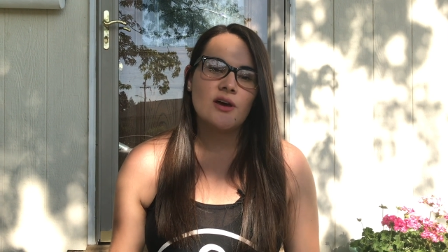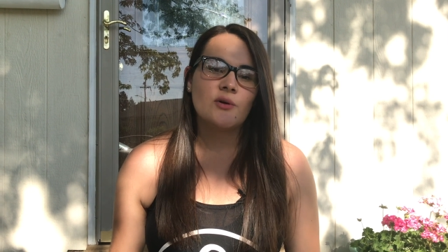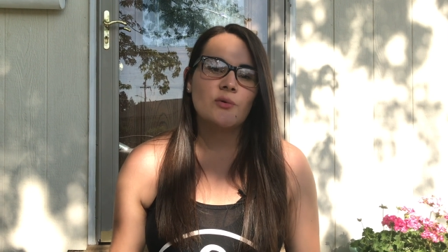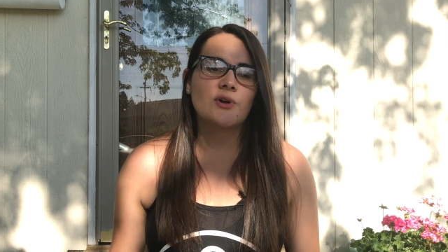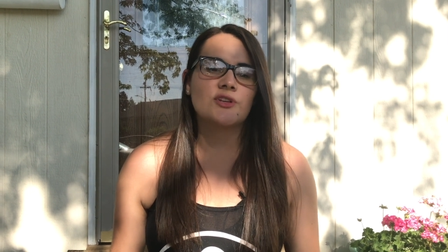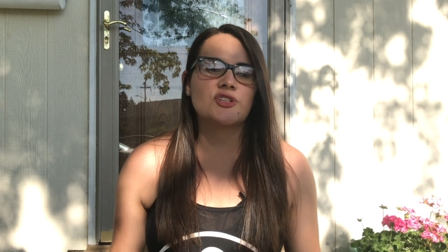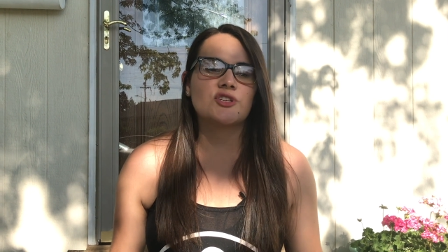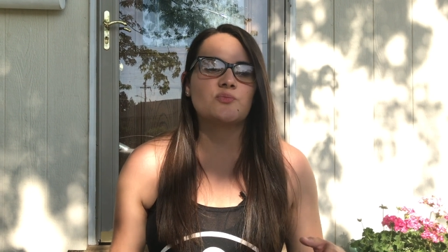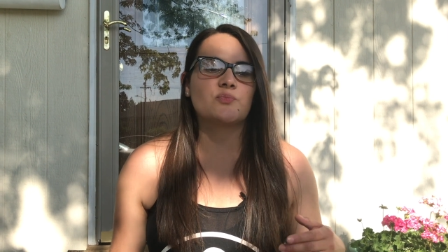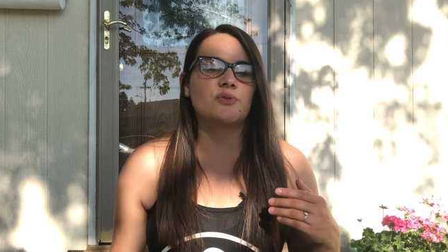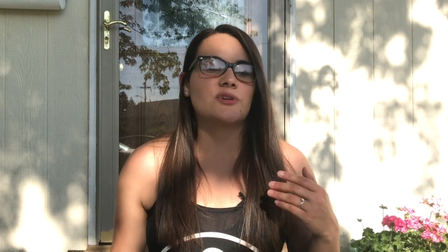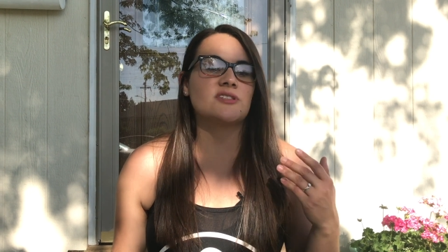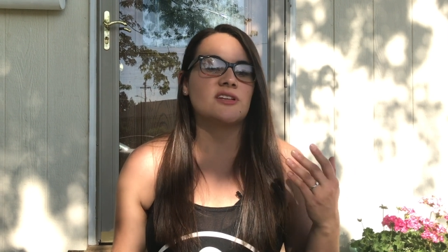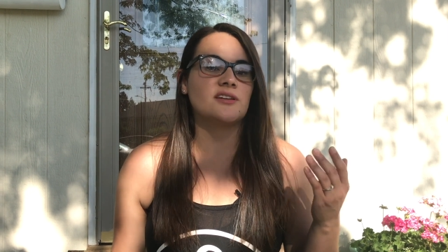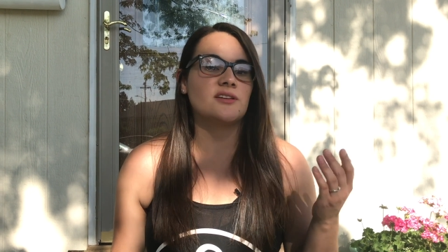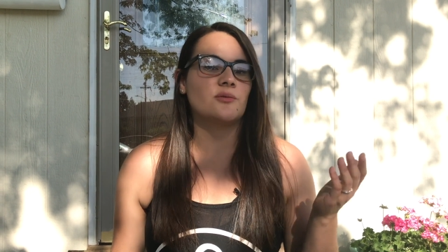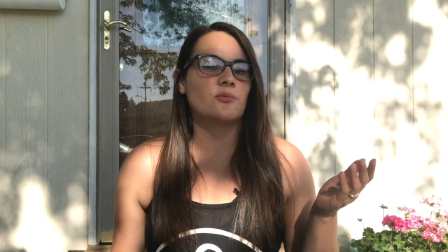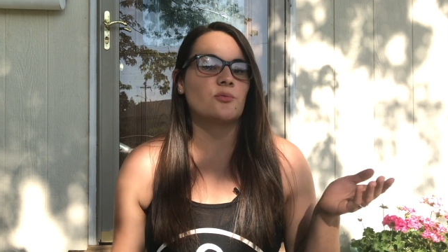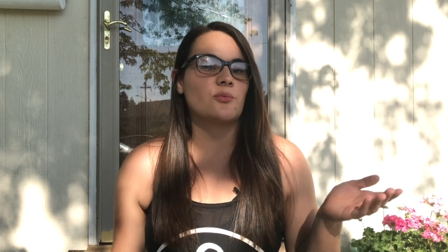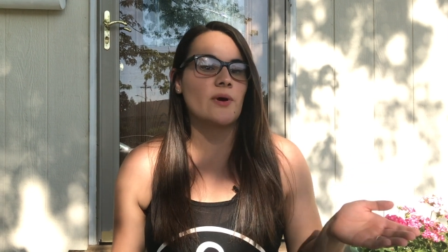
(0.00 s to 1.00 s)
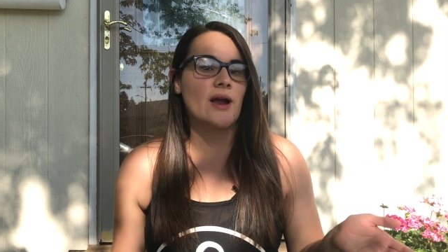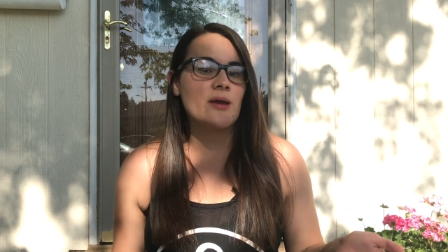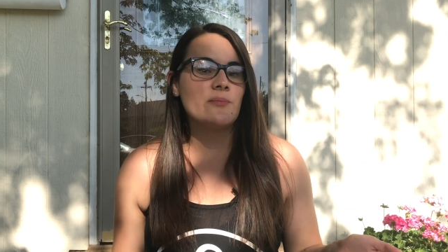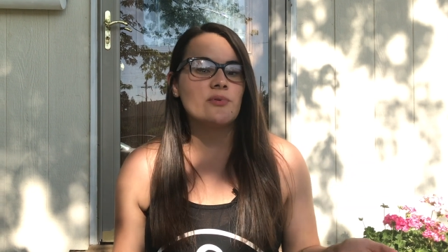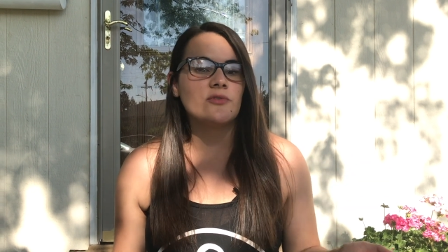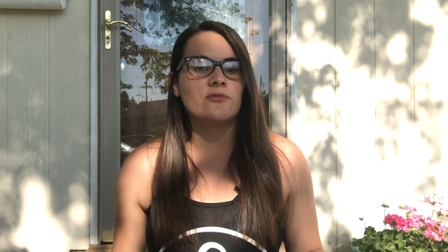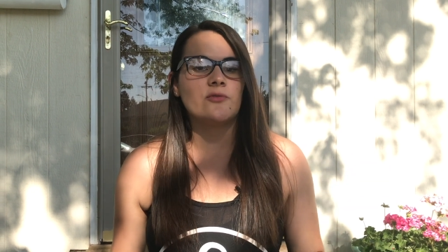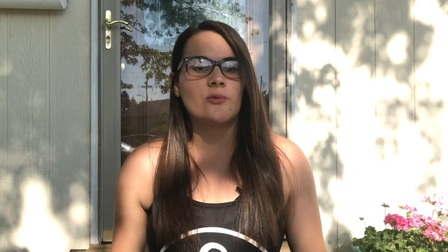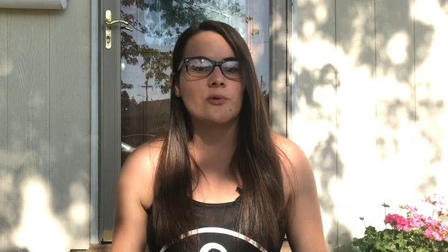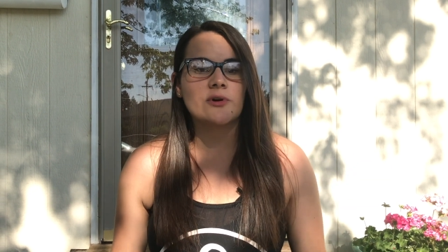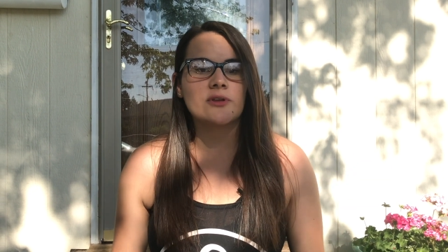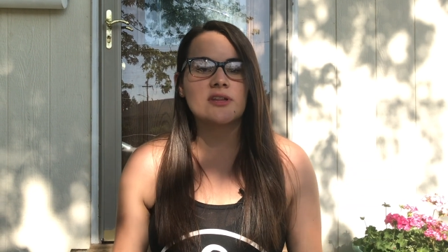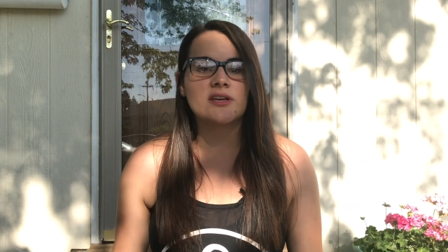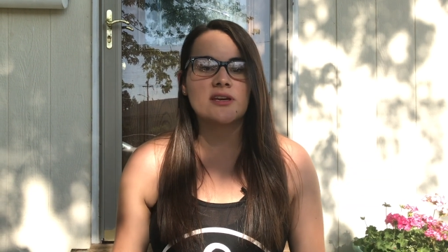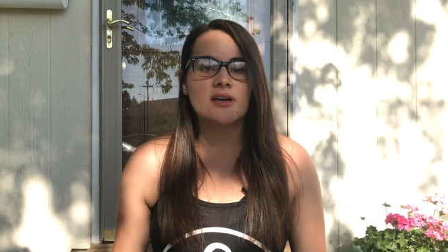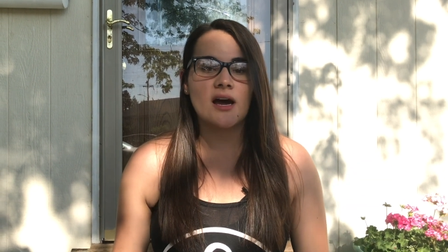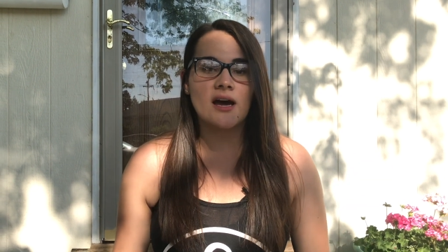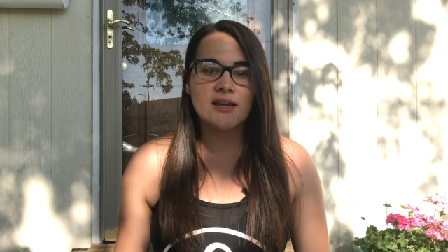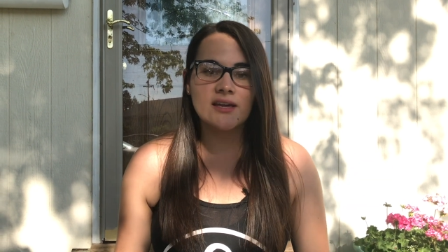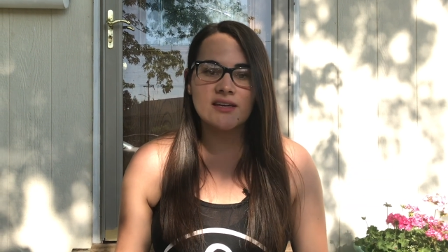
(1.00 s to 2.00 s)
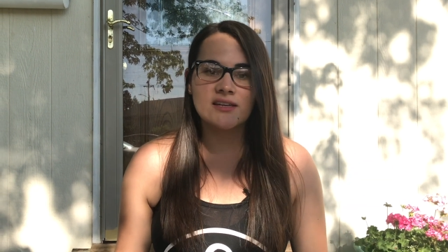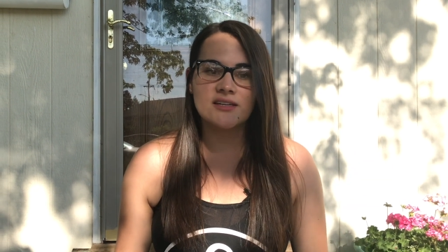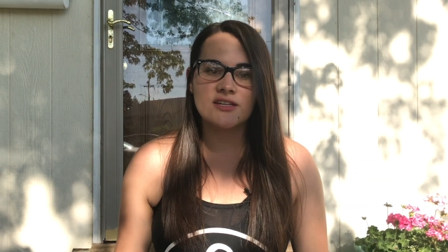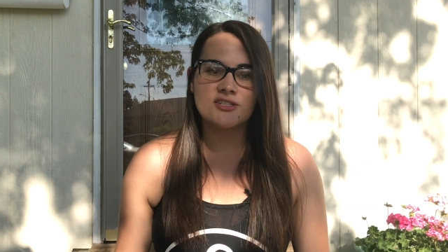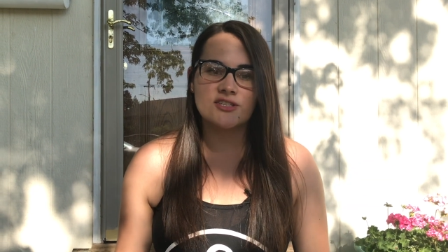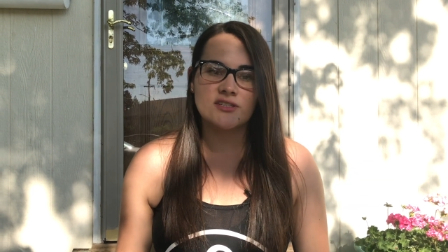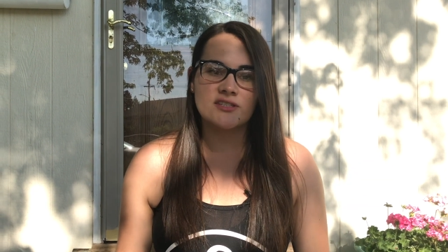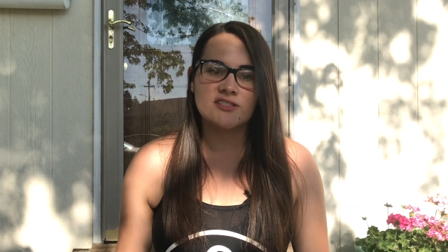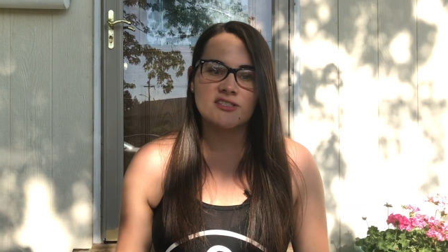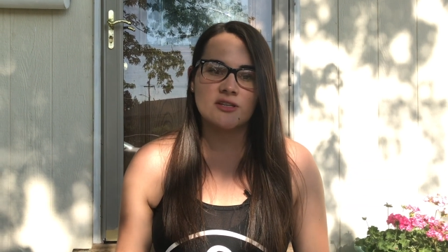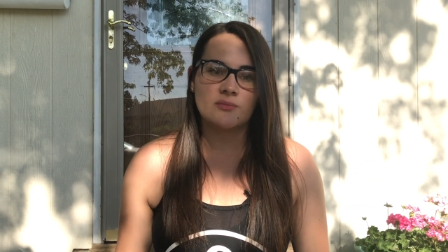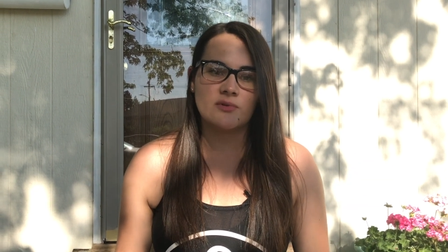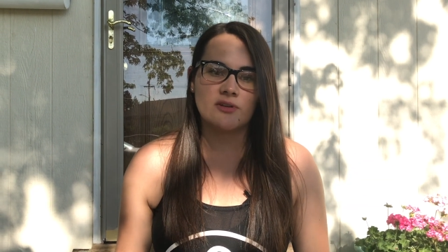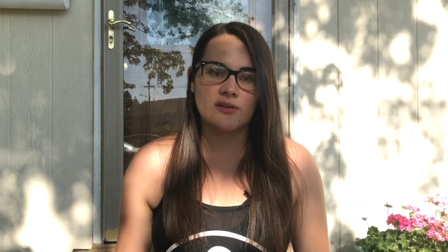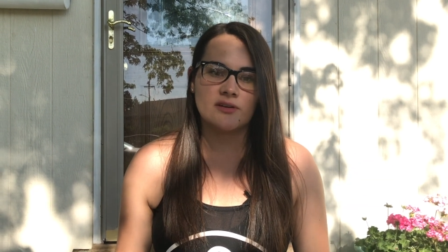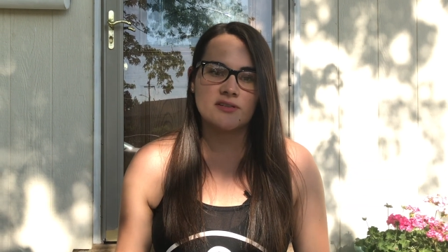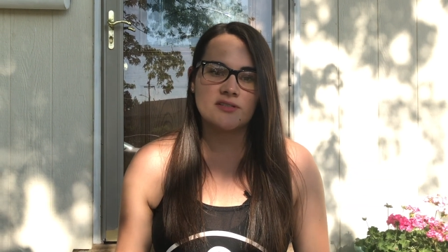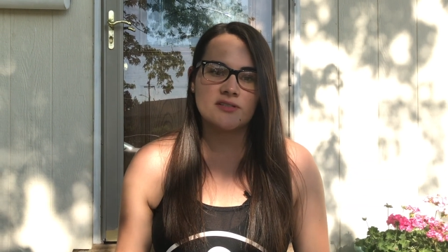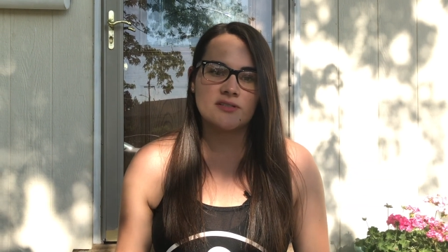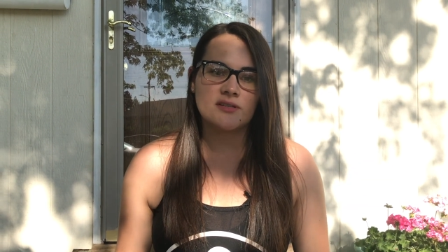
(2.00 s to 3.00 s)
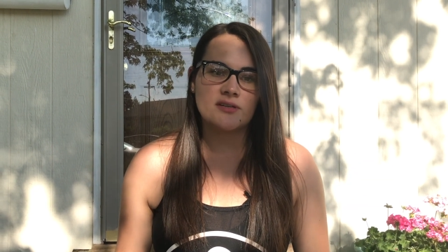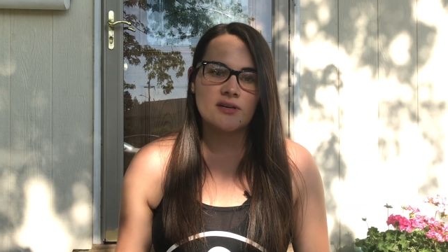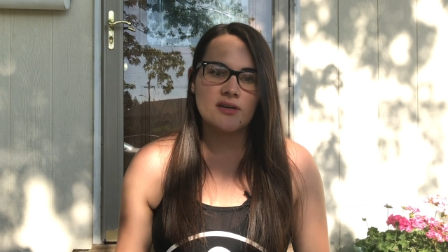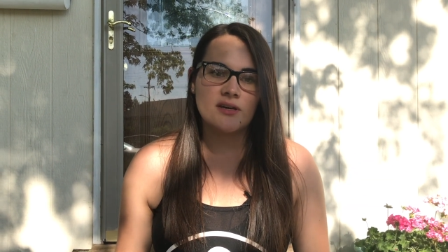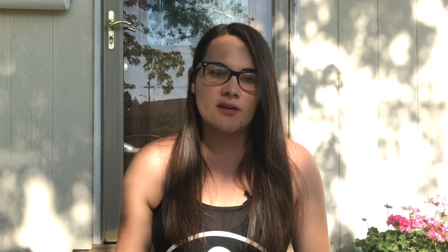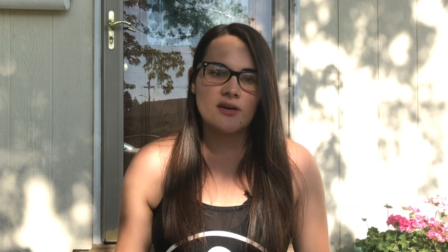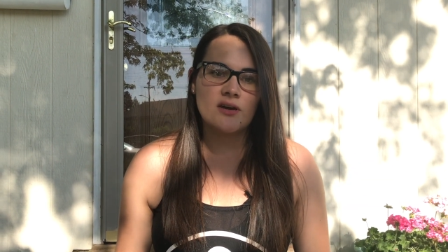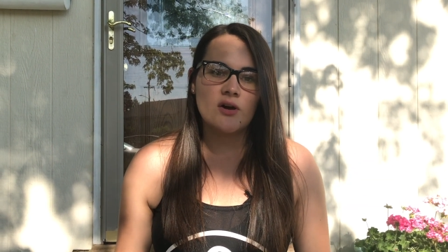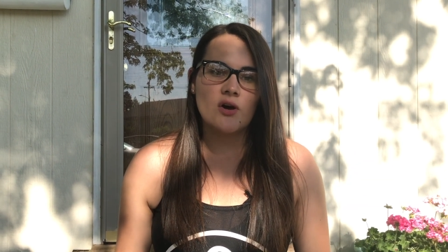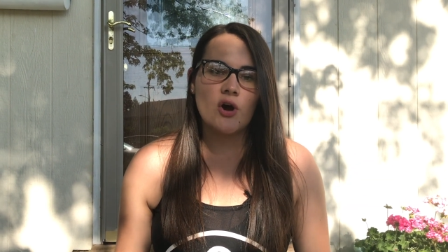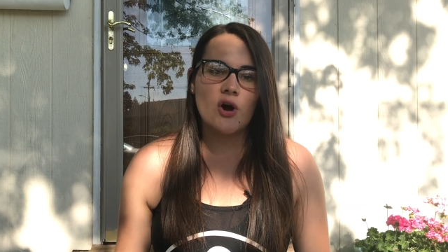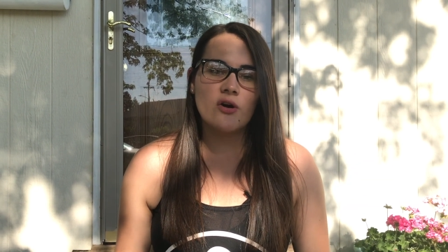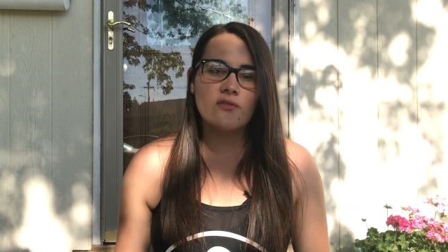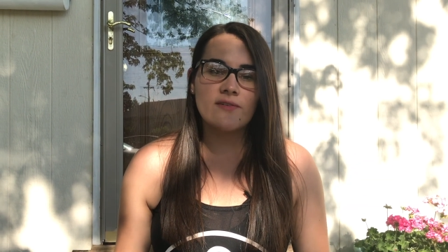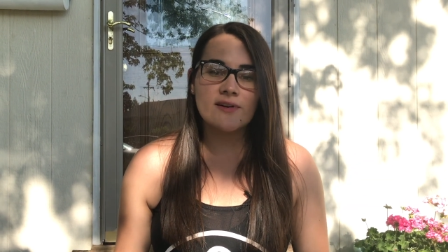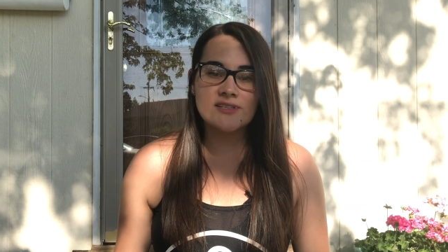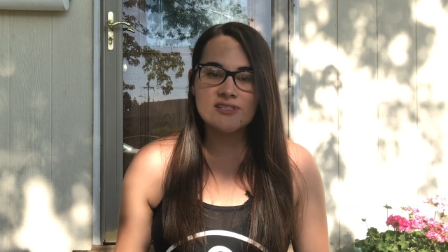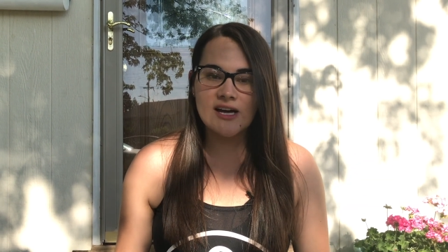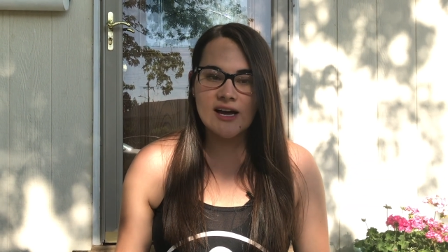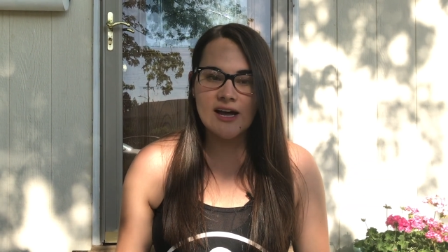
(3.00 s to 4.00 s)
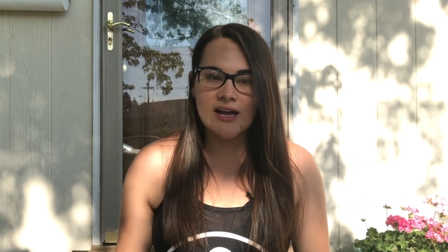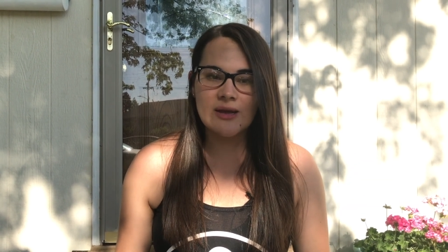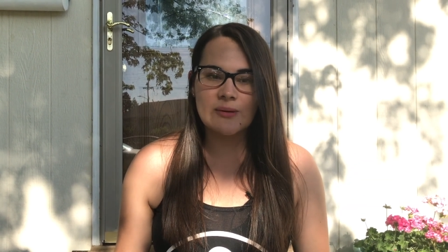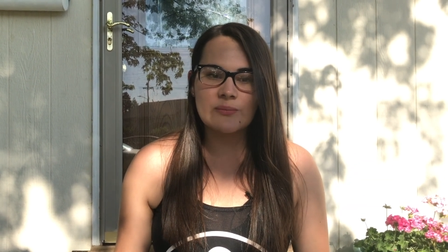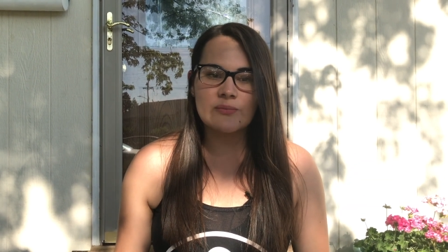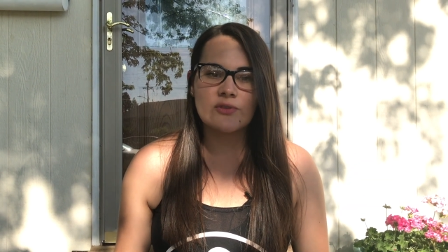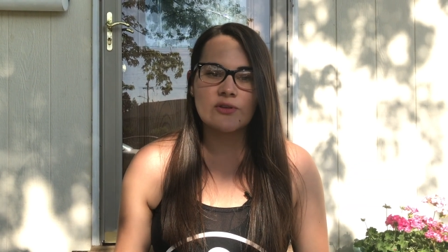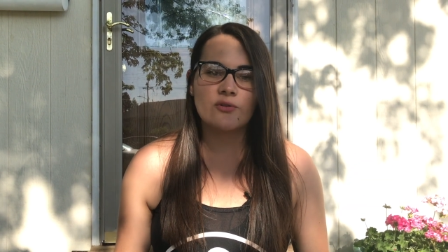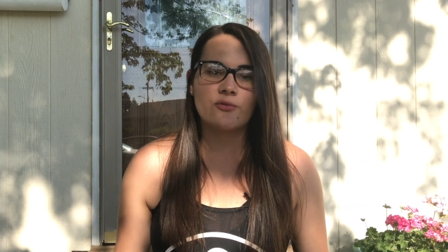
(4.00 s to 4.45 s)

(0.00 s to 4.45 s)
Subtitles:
which is presented right before the unconditioned stimulus. Over time, the